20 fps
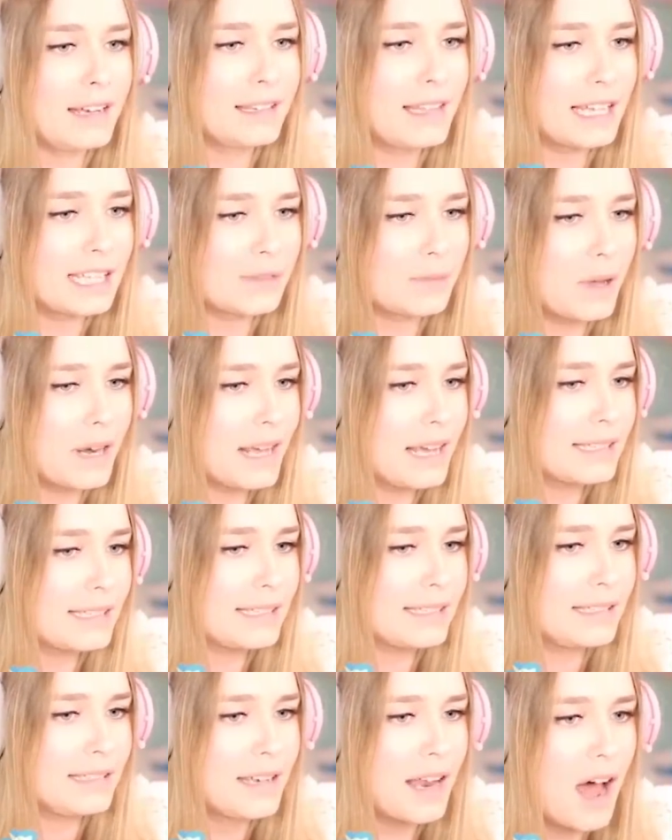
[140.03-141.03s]
Number
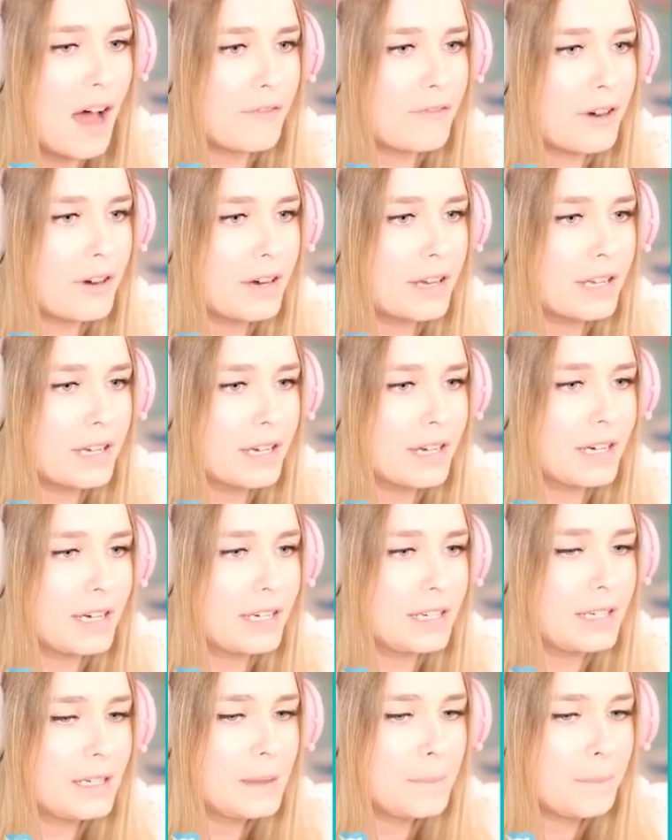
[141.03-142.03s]
4. Her age.
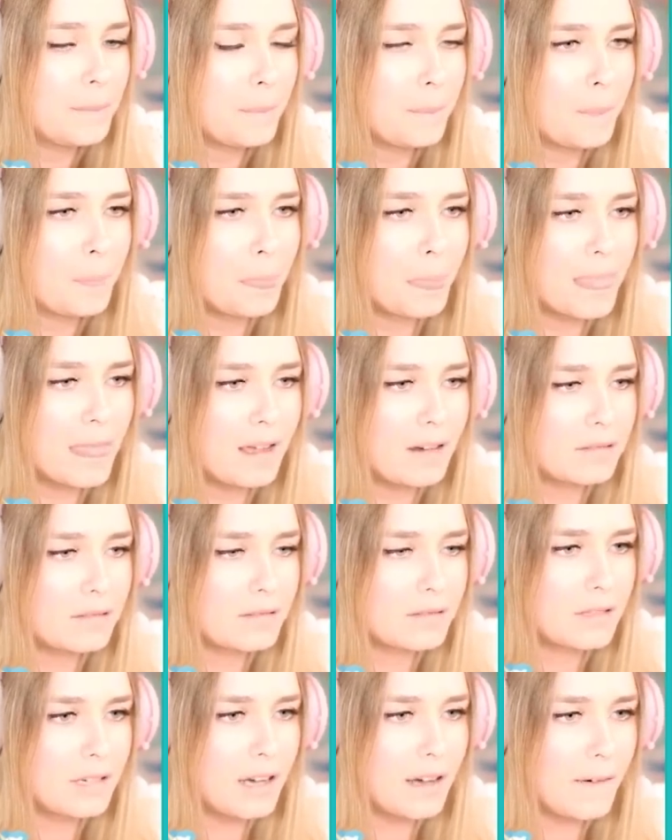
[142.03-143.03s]
Many of
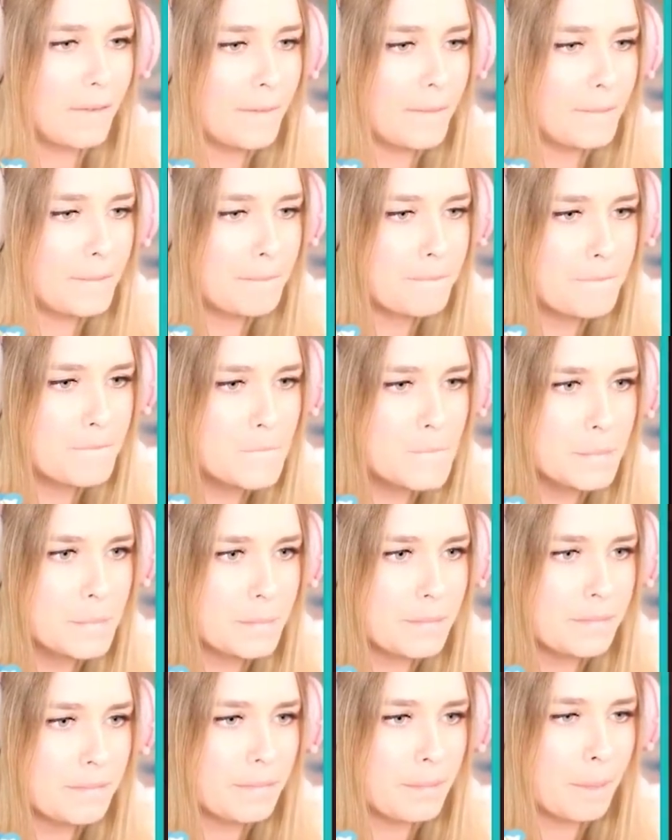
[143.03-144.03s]
Sanna fans are
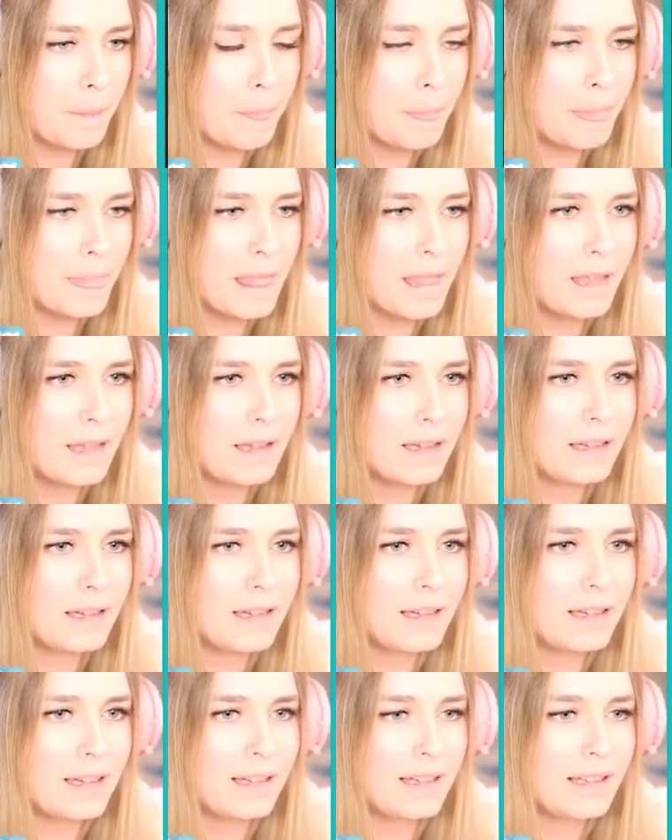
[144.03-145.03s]
confused about her
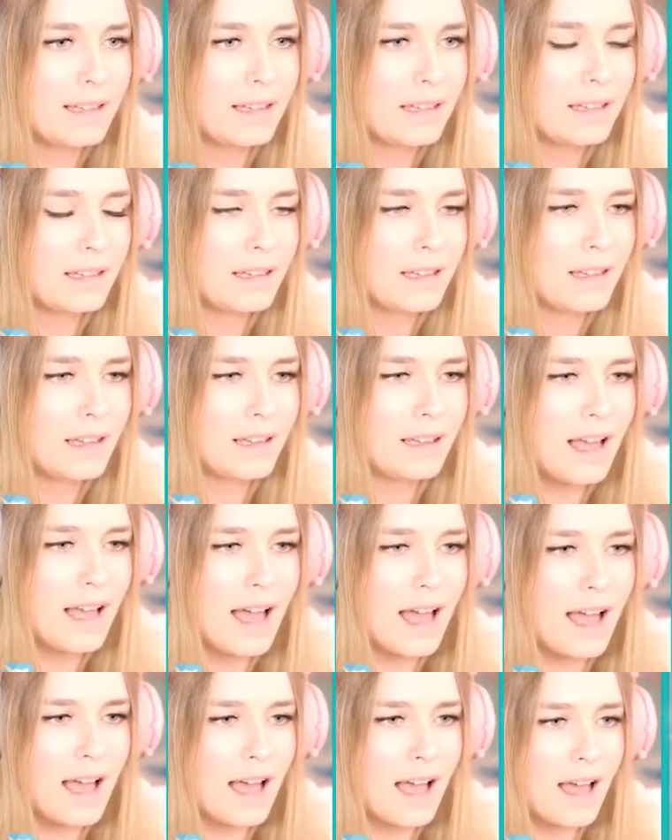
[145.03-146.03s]
age. Although
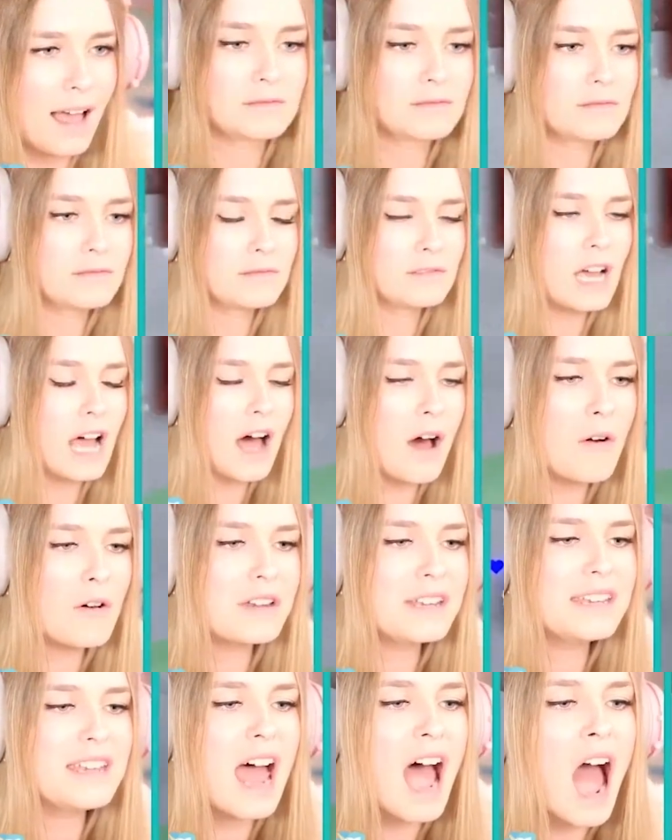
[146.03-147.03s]
Sanna does not
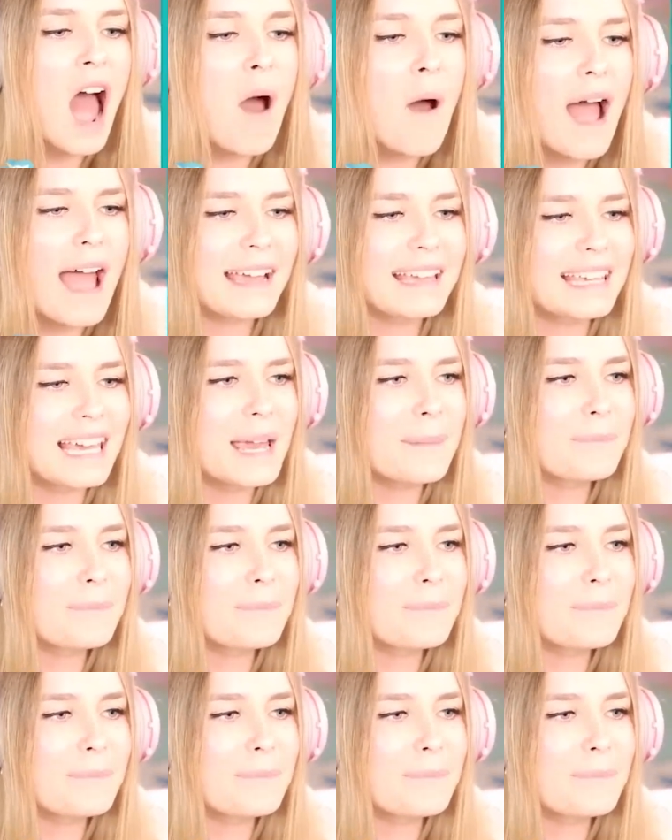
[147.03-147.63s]
shy away from